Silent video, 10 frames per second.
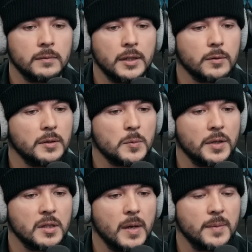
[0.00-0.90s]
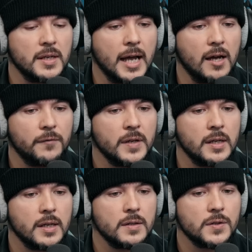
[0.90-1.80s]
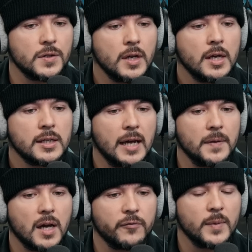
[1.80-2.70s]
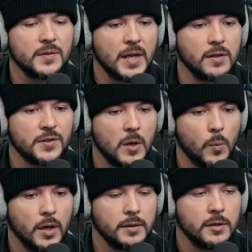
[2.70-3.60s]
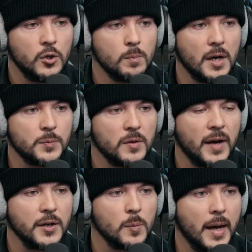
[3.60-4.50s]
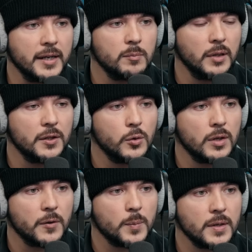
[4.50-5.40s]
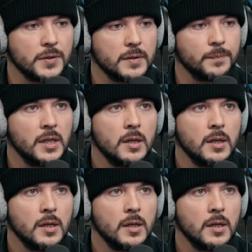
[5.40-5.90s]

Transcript: literally splitting the baby in half. It is can the government tell someone you must provide your body and blood to another person?